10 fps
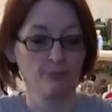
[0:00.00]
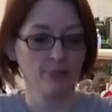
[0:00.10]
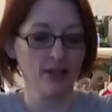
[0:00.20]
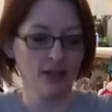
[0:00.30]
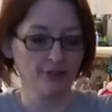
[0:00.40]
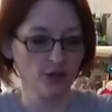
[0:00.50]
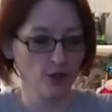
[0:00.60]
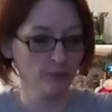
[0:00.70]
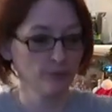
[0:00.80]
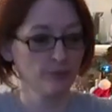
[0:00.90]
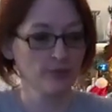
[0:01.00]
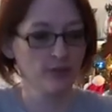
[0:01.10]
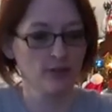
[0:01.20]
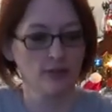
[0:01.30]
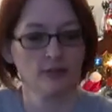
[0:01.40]
But I don't know,
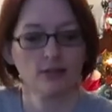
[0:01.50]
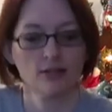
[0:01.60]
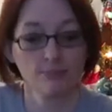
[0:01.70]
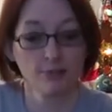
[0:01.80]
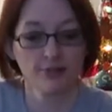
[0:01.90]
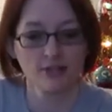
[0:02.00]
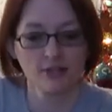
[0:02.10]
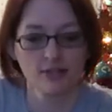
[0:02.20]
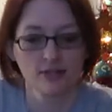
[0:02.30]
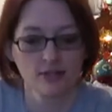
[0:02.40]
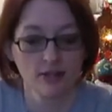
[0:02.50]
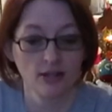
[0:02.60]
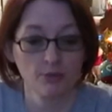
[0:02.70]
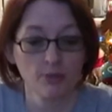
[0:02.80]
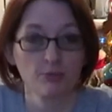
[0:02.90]
this is
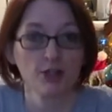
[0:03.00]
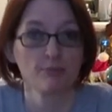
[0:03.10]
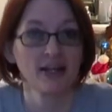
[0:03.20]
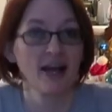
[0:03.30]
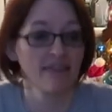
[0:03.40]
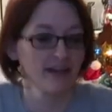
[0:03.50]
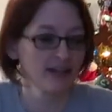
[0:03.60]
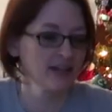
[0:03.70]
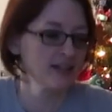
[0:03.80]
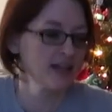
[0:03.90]
gonna be pretty big, I think.